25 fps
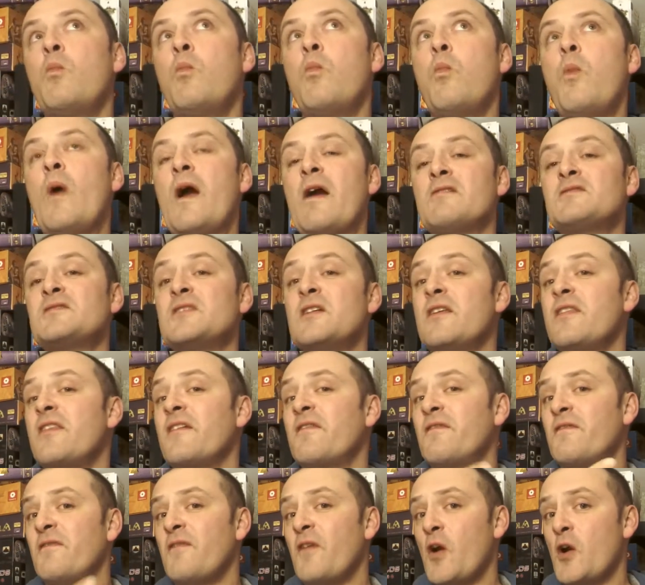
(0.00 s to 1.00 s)
where it's only the
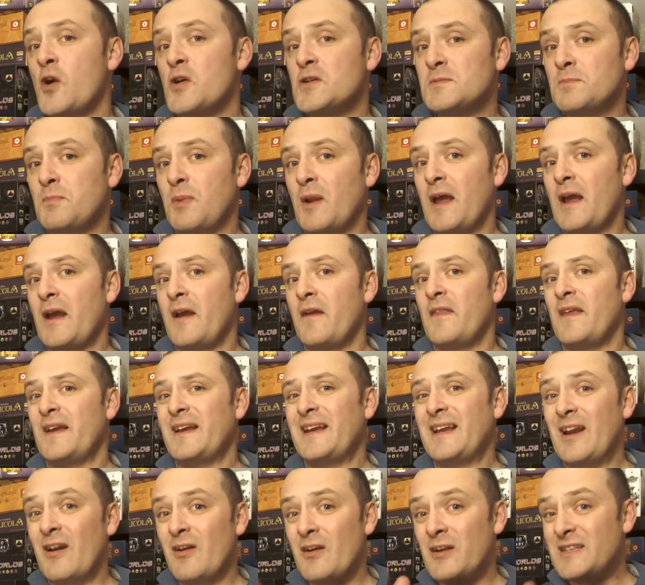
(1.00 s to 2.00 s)
first player that
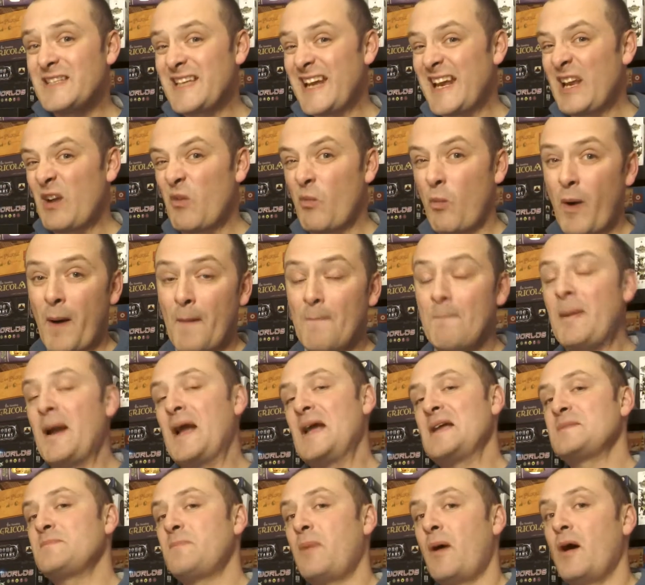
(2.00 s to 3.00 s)
can only take one
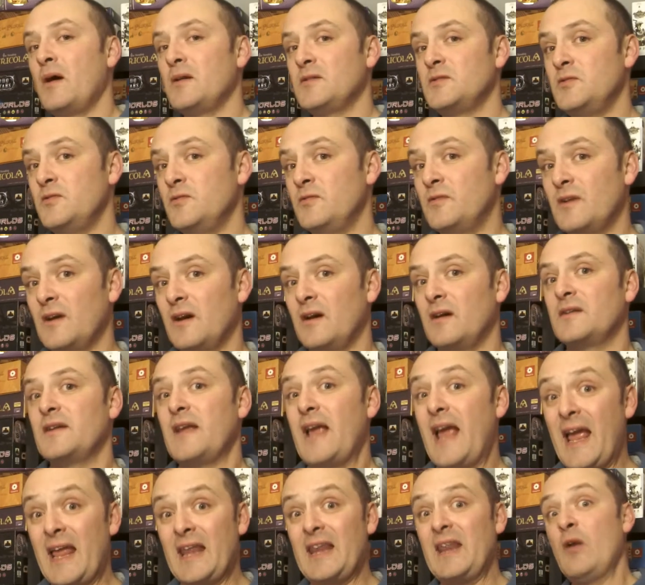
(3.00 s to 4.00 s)
Passepartout card,
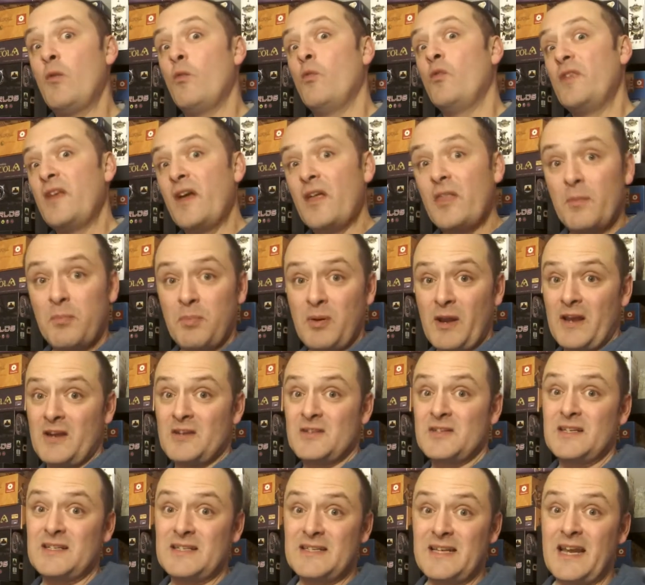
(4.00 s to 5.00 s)
and all the other players
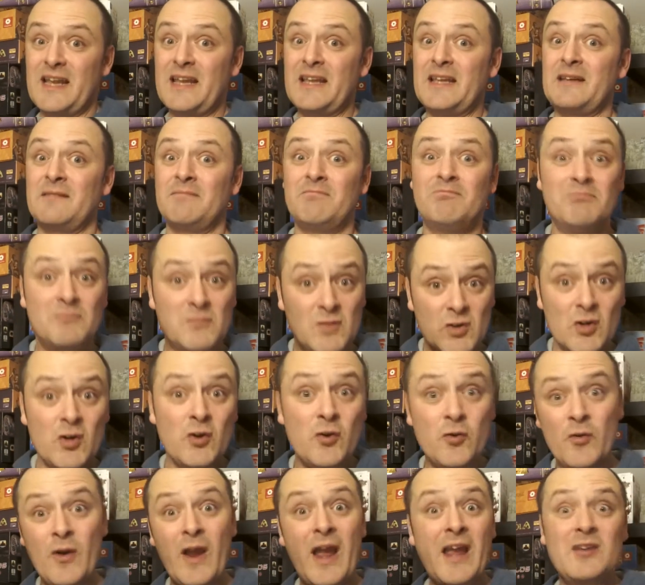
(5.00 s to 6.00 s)
can take
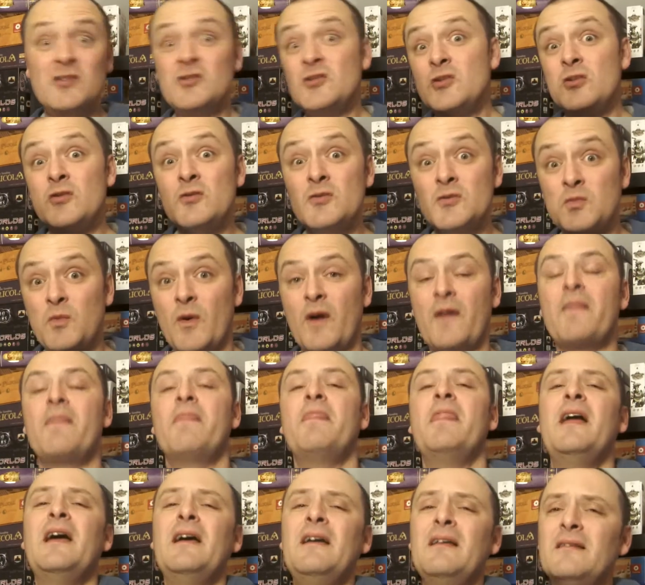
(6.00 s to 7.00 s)
two and choose one,
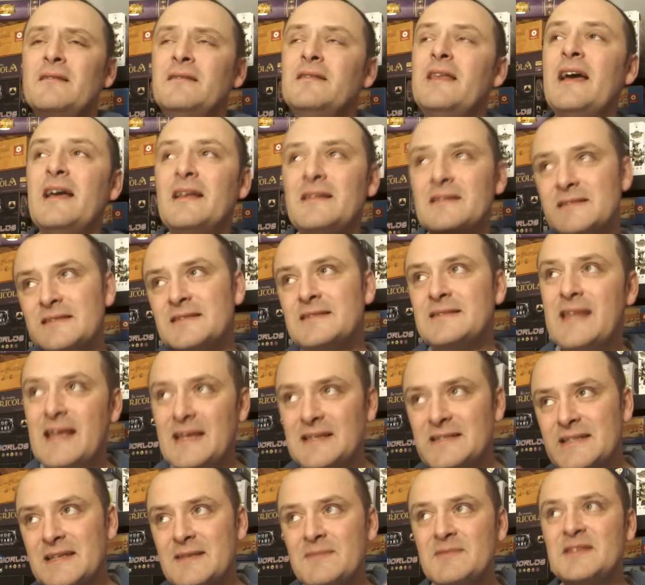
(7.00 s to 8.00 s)
that that that
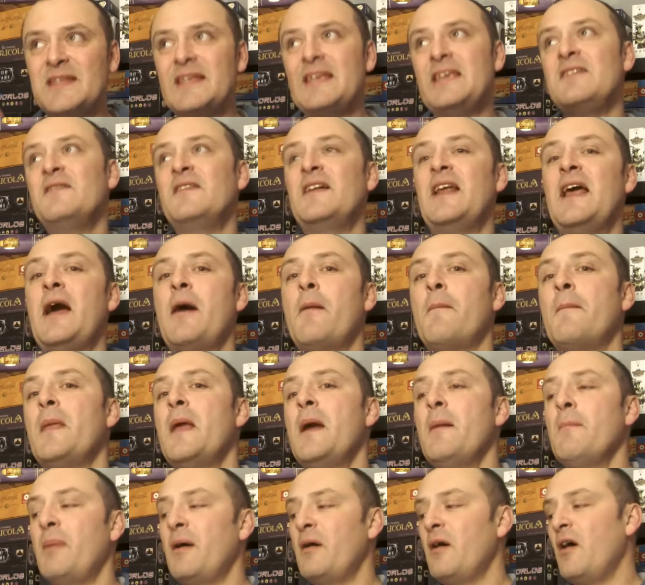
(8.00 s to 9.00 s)
seems to even out.
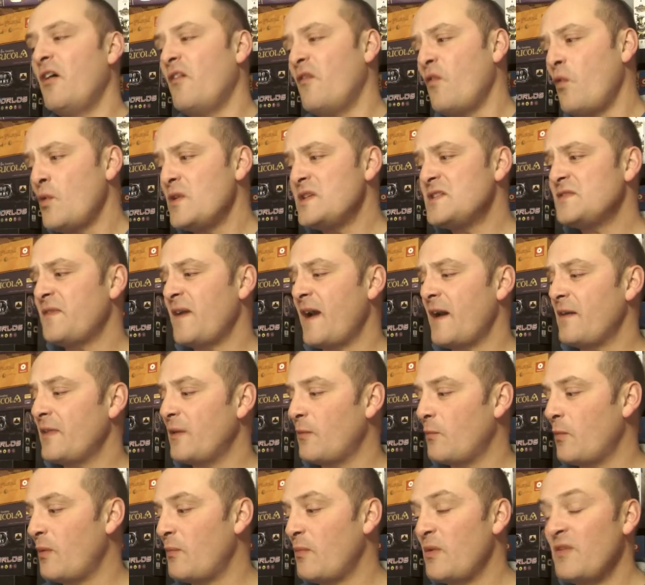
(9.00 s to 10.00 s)
But I've always found
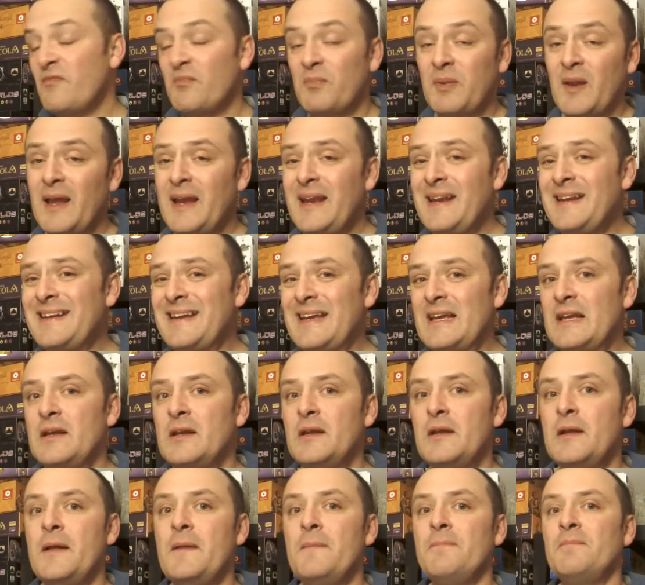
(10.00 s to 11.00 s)
that when we've played it,
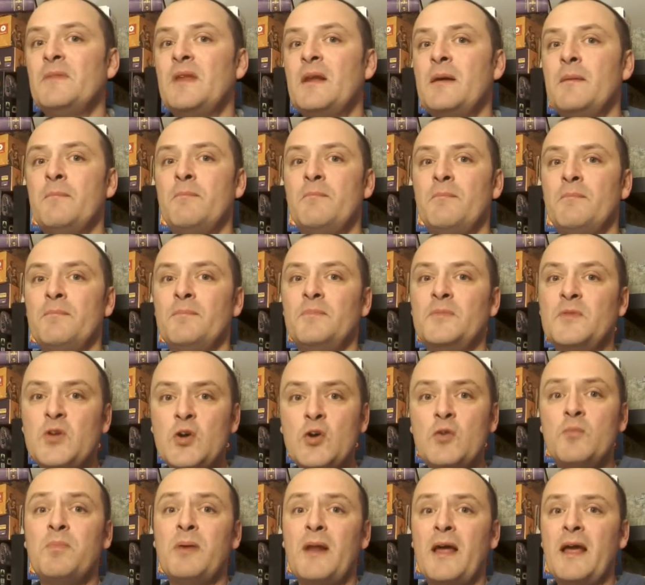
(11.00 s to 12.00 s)

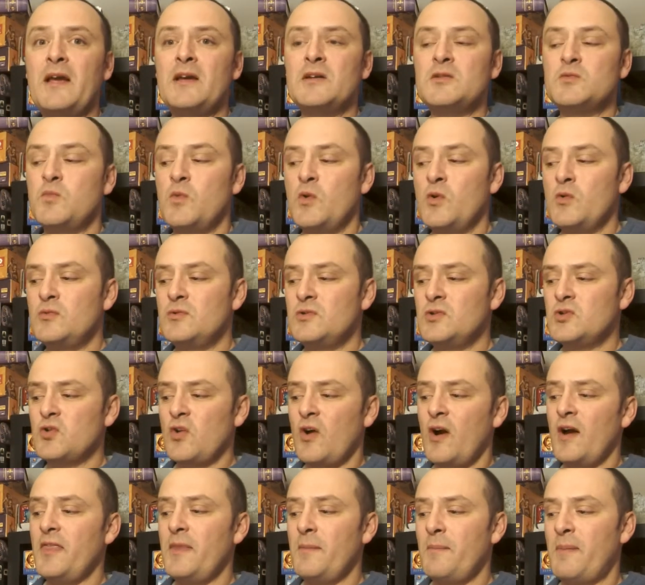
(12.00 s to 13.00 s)
new players will
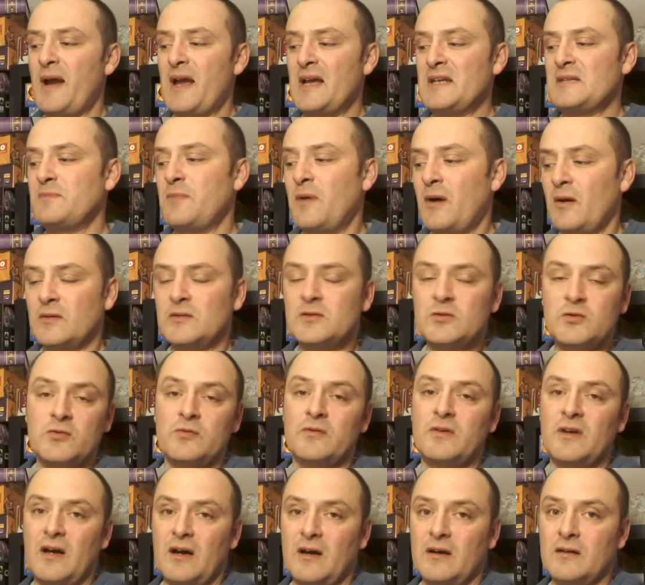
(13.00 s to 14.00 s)
try the
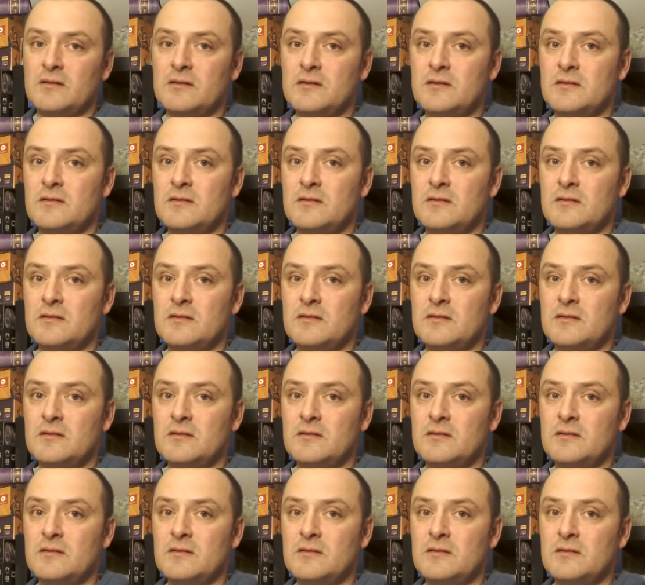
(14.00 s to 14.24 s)
Passepartout card,